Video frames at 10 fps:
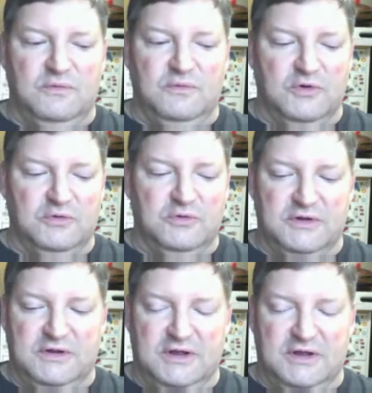We're
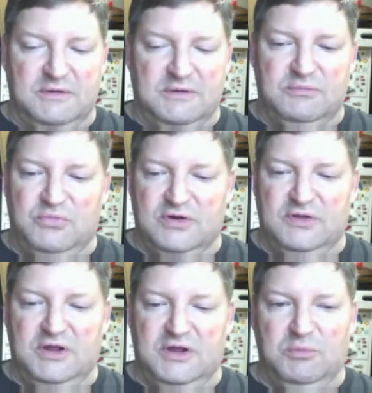really behind
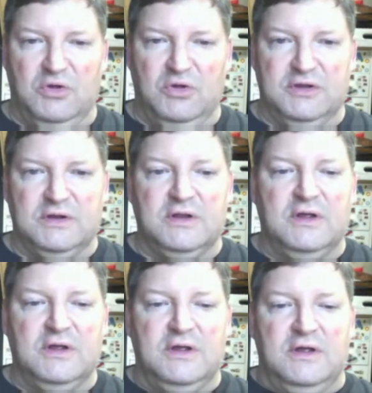the eight ball then.
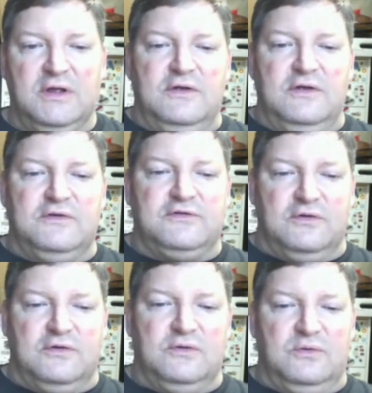
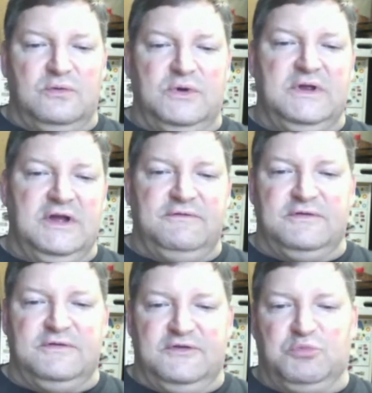So we have a
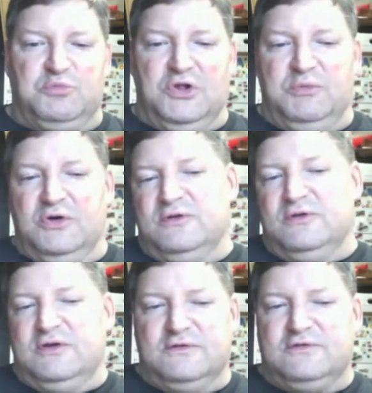display model
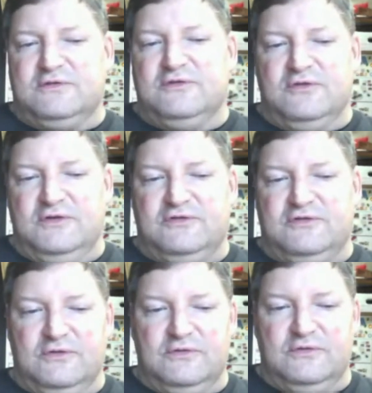that goes to trade
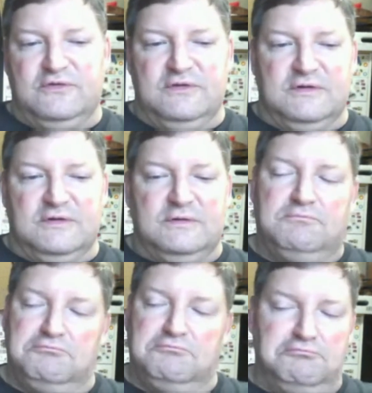shows and
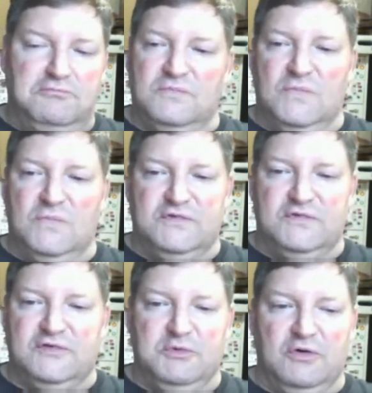
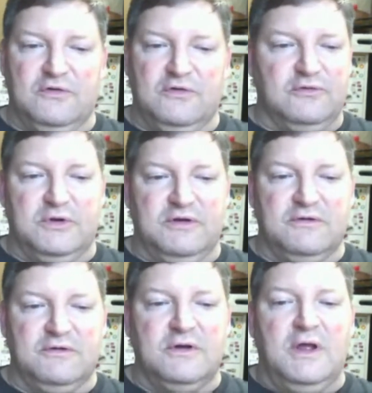seminars or
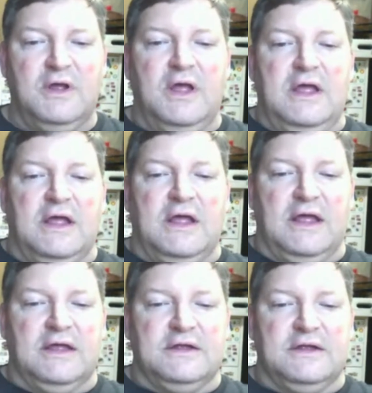whatever,
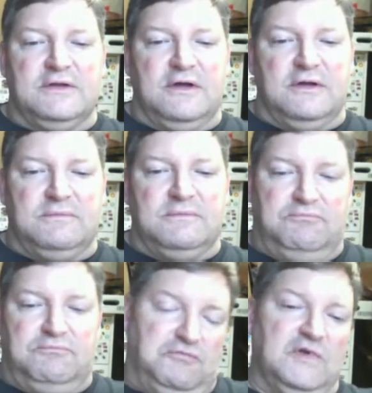and
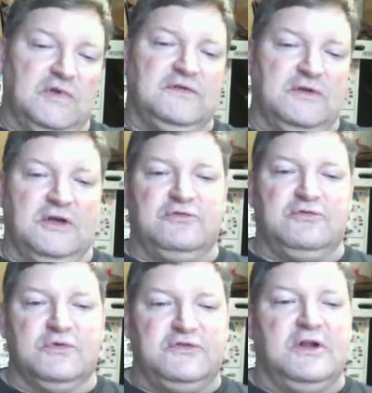it's an actual
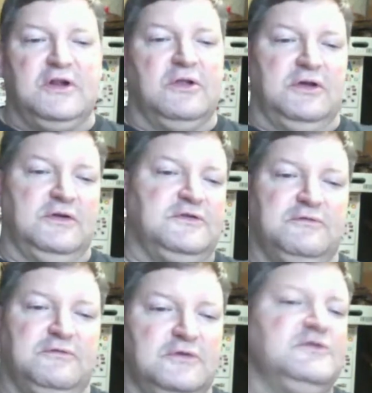satellite. It's a
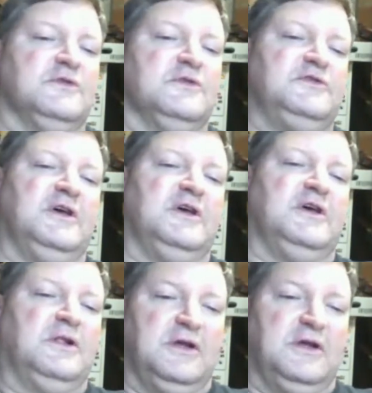functional satellite.